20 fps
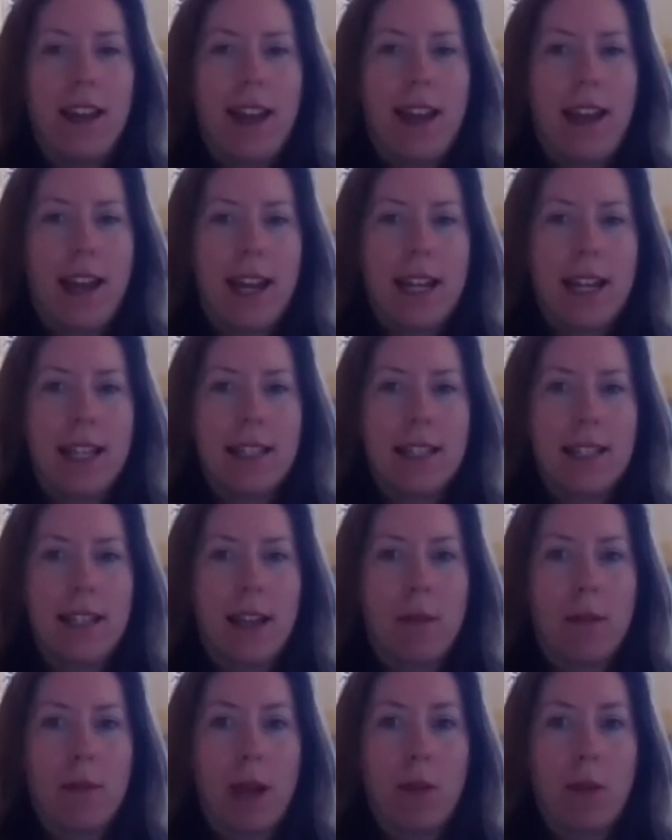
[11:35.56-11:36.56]

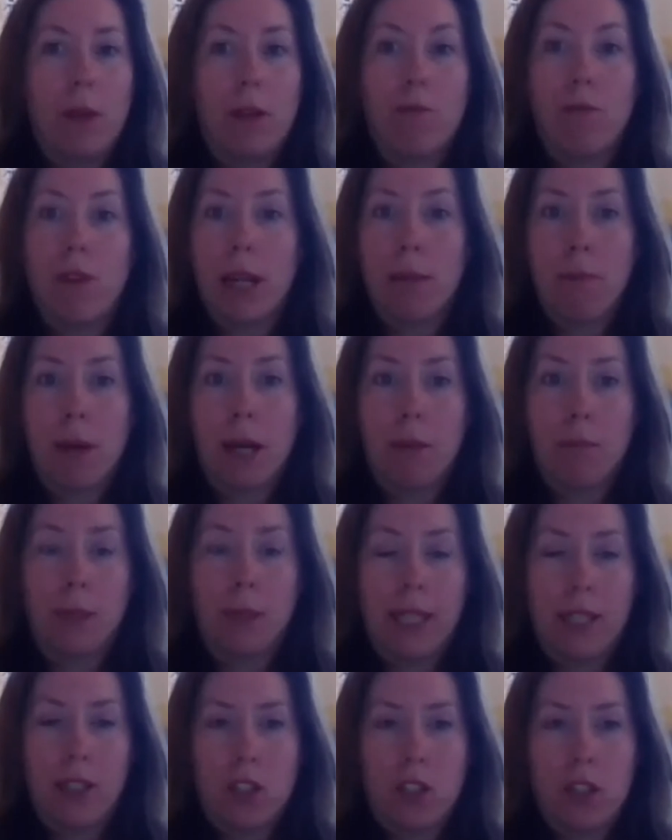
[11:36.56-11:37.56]
and we
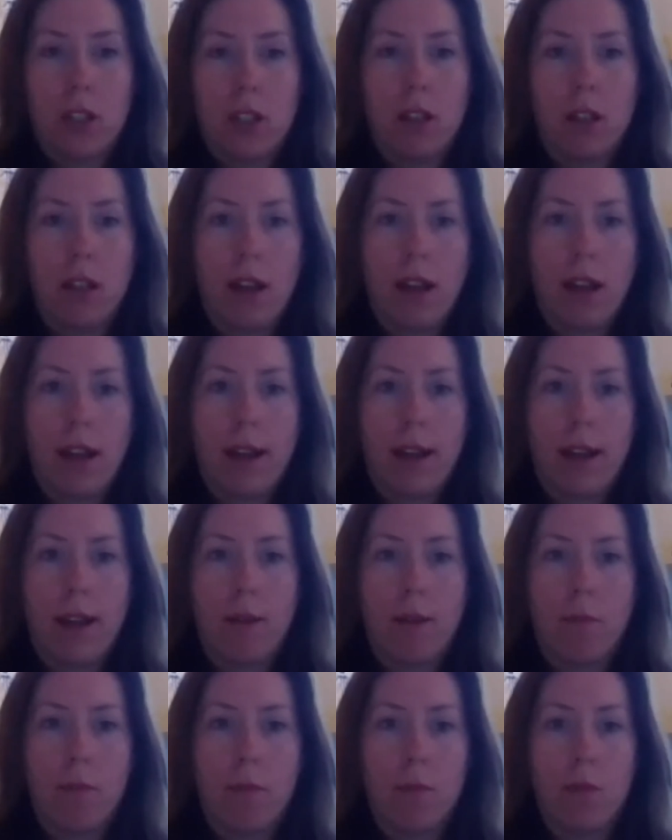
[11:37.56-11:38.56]
republished
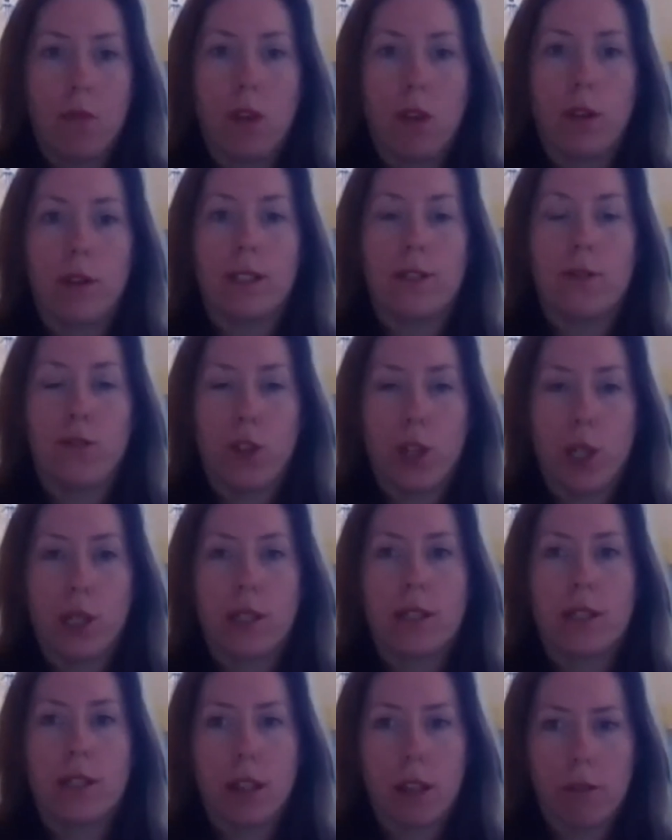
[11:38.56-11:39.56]
those
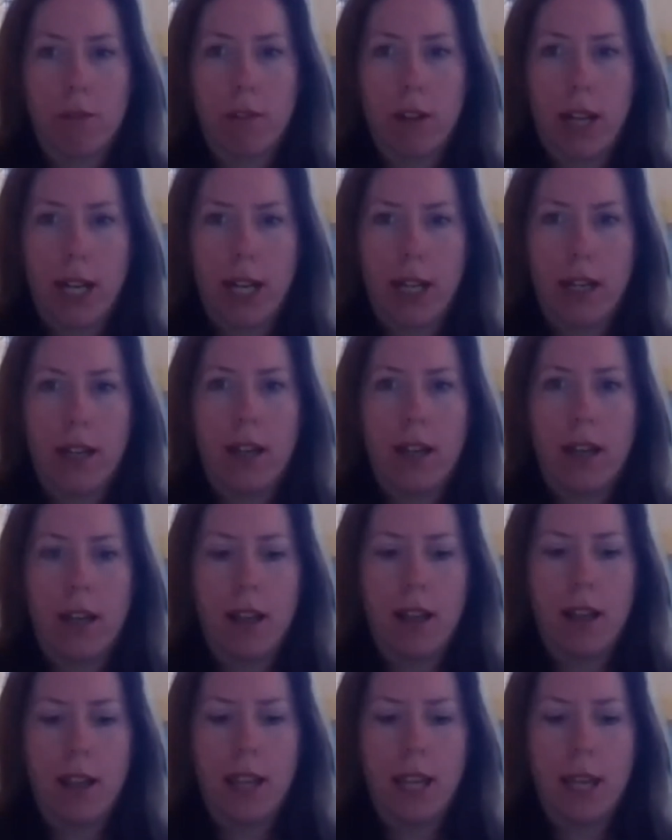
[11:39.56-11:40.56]
first 3
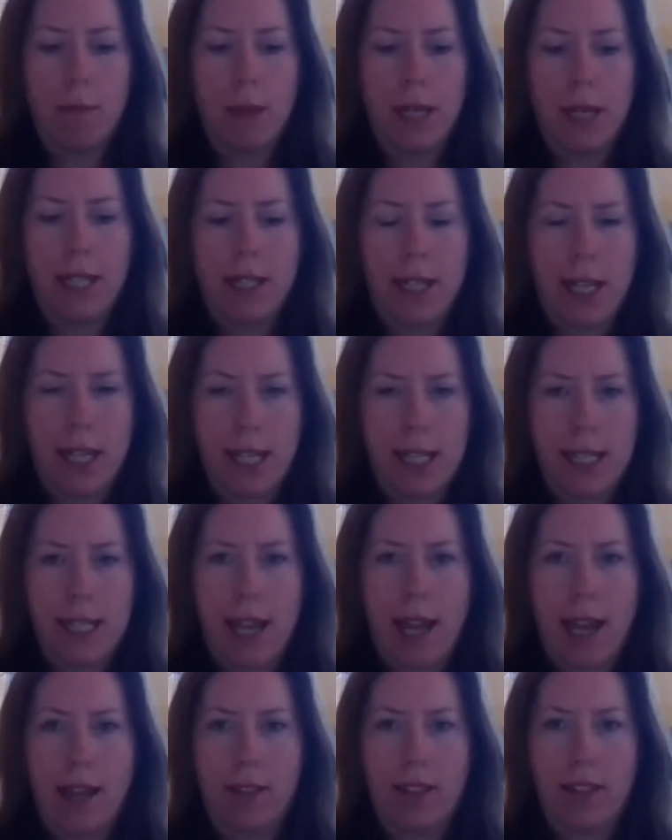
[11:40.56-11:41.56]
EPDs
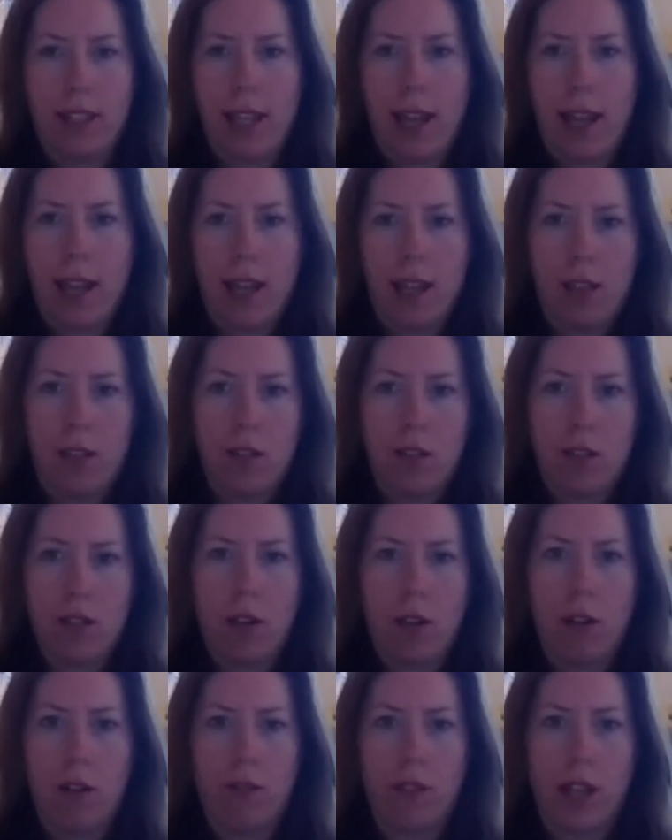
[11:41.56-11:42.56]
at the end
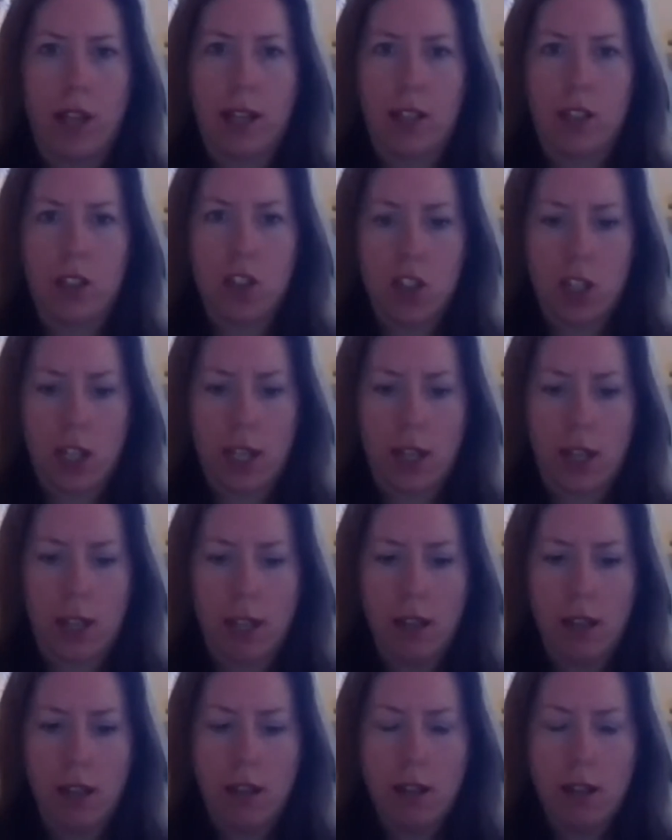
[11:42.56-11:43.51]
of last year.